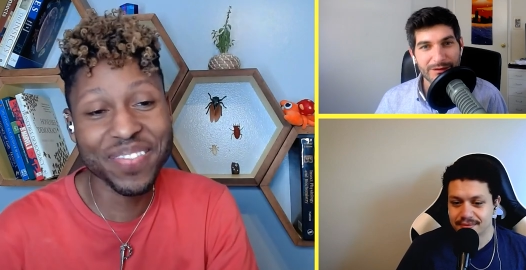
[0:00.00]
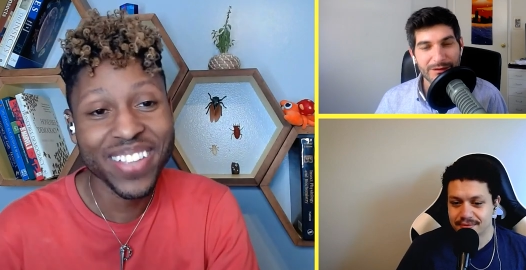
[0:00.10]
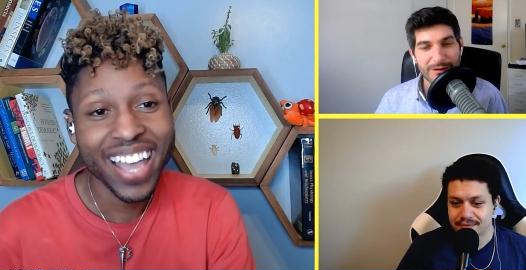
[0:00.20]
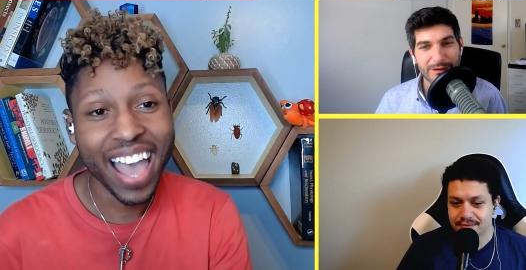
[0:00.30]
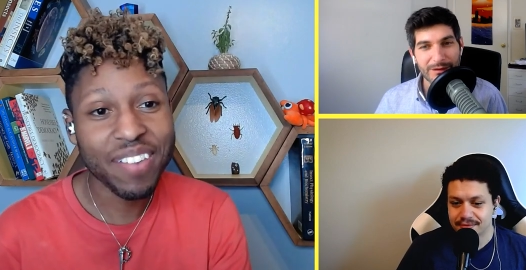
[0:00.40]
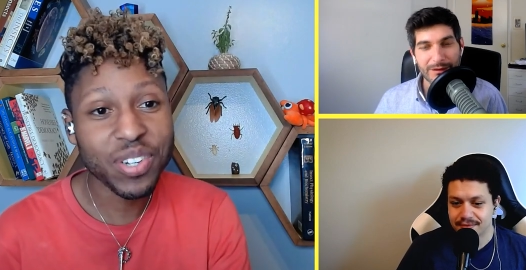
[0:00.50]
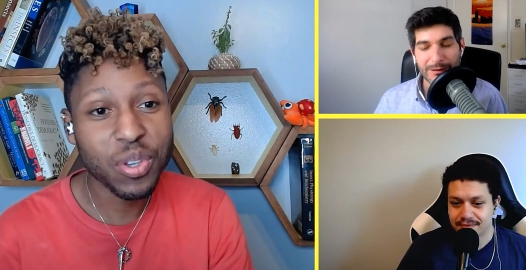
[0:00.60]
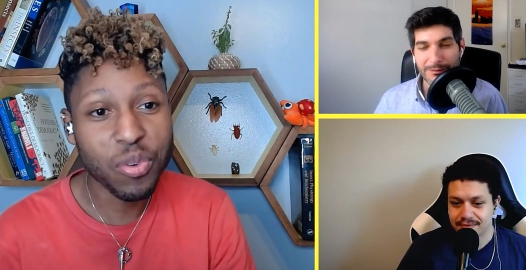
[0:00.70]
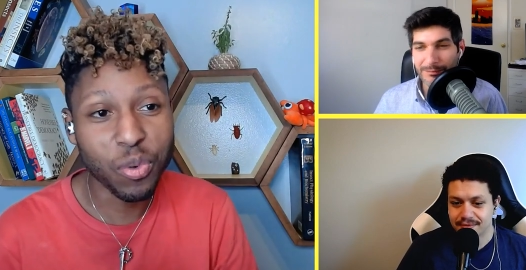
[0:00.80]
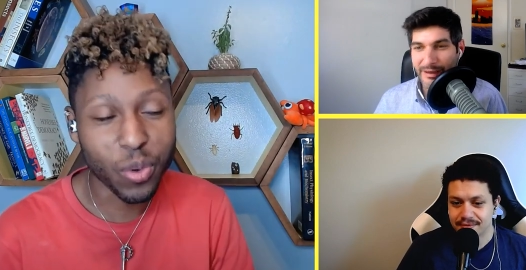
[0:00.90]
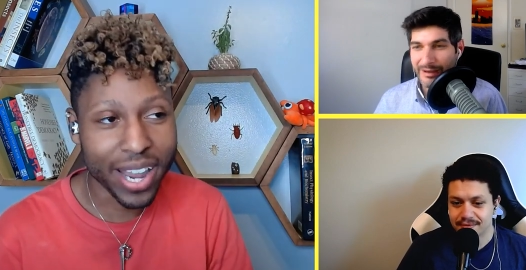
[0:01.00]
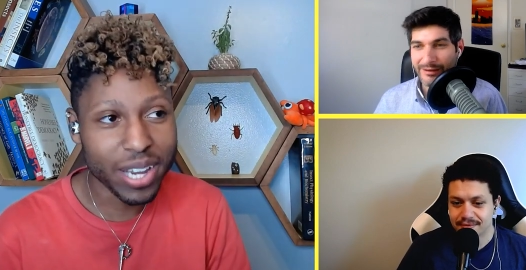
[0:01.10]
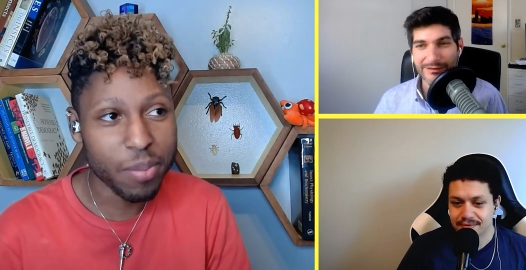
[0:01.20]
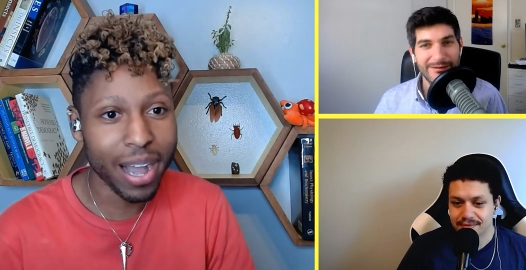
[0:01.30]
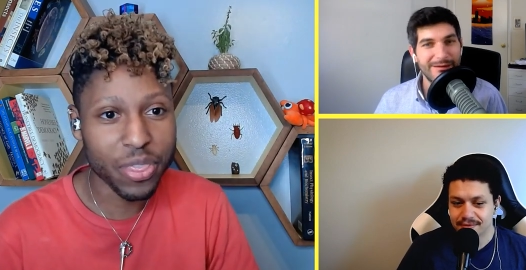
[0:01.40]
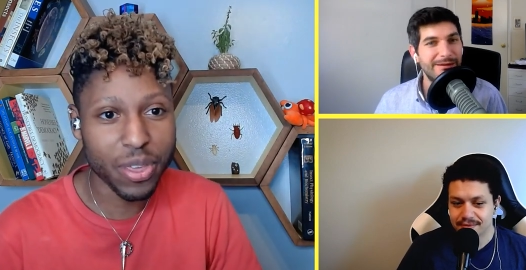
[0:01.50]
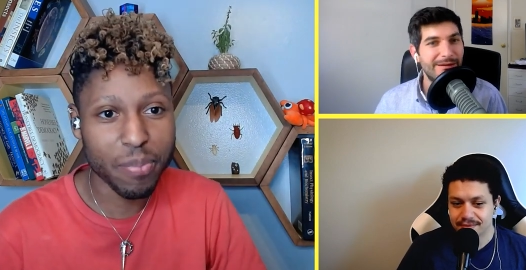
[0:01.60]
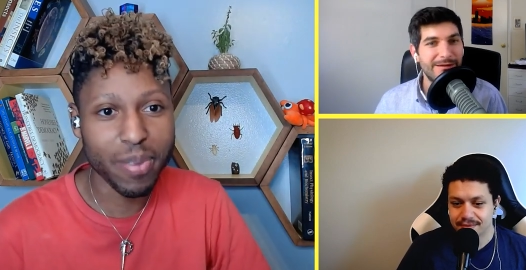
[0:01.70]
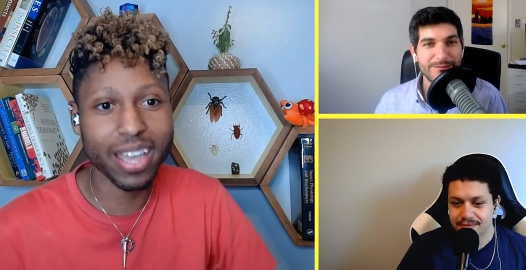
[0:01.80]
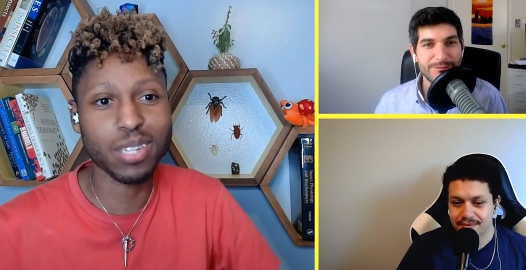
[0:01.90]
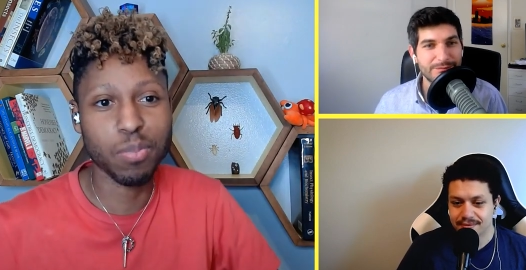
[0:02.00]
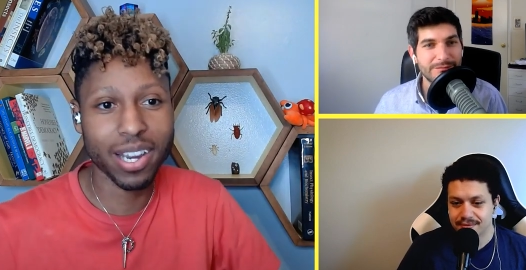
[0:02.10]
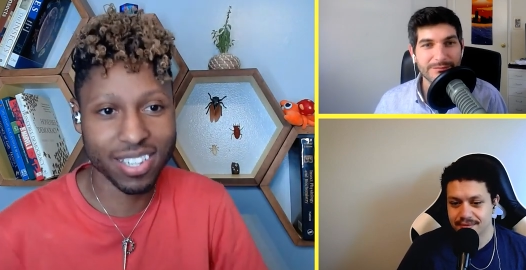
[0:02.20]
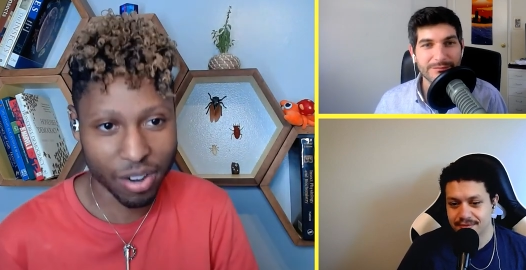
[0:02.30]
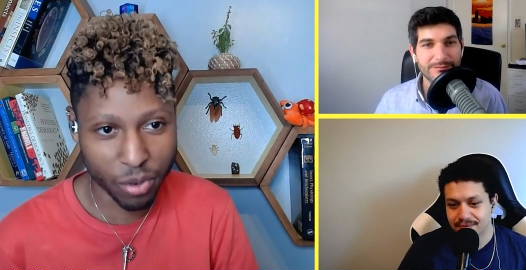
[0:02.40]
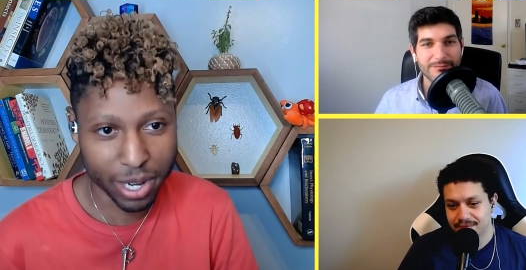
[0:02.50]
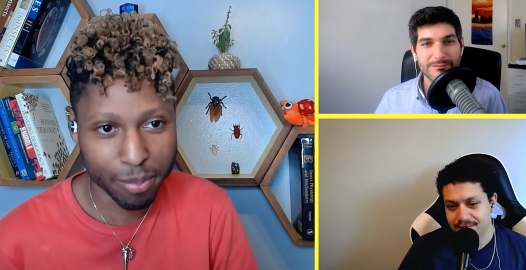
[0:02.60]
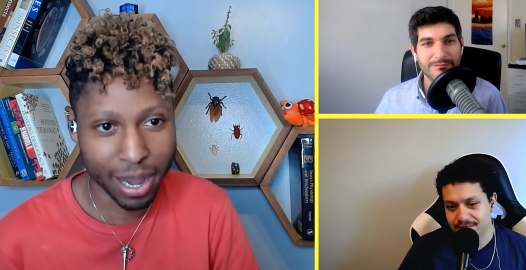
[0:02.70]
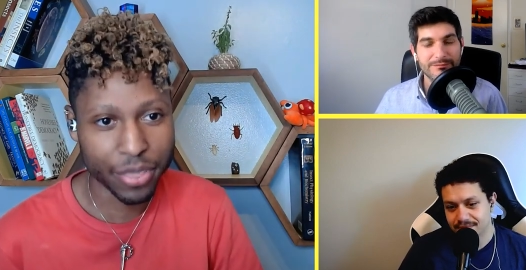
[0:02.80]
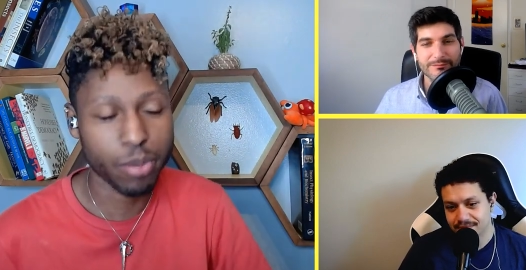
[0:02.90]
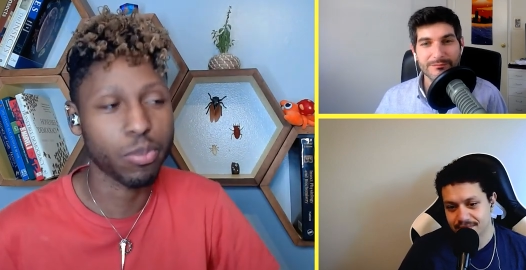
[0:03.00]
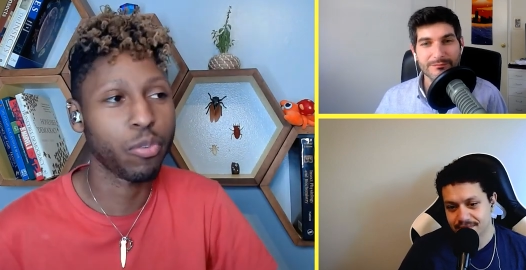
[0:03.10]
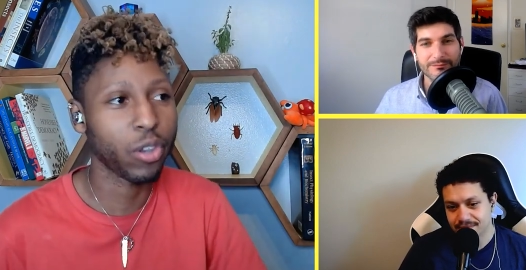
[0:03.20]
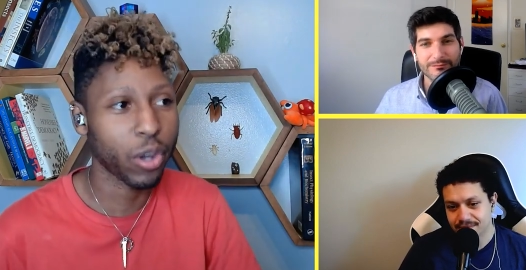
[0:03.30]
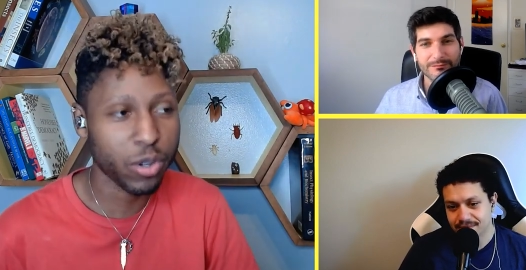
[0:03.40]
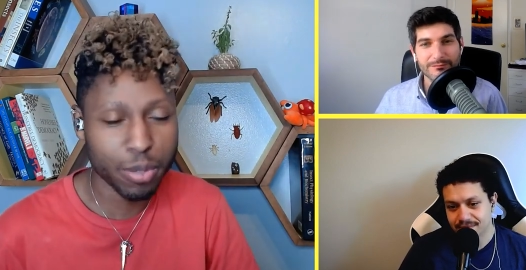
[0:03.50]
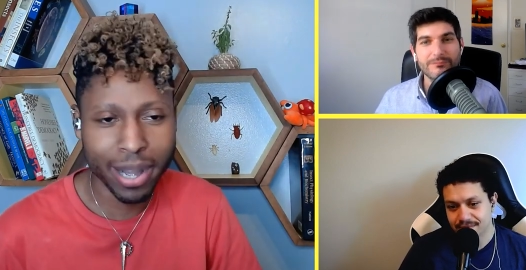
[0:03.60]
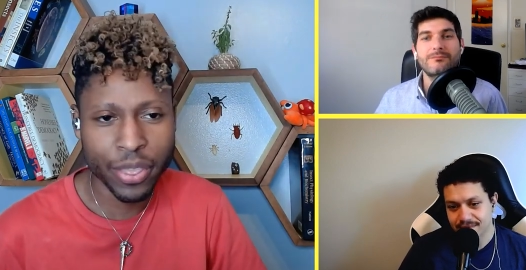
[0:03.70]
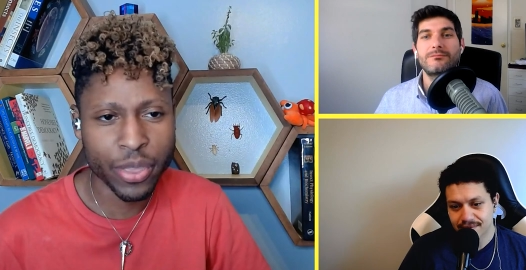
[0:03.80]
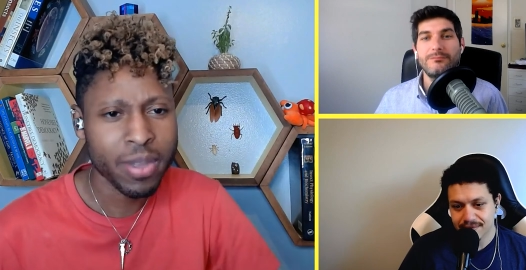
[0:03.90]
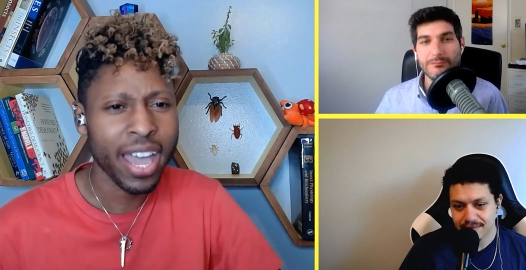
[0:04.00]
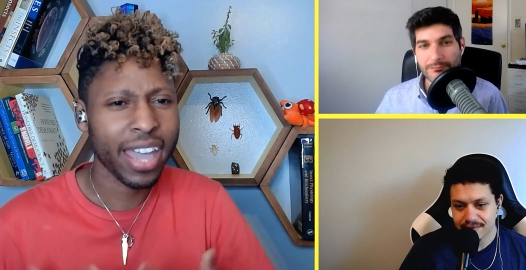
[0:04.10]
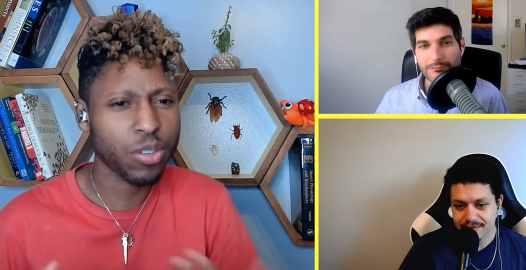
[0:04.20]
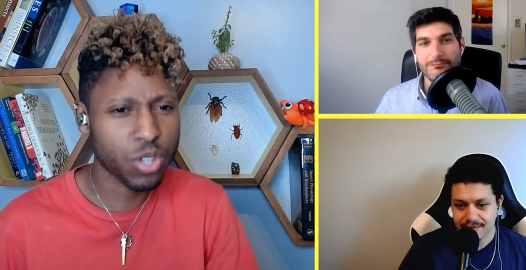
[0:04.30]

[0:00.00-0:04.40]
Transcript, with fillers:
Speaker 1: Um, after you've read about them as much as I've read about them, you've learned about them,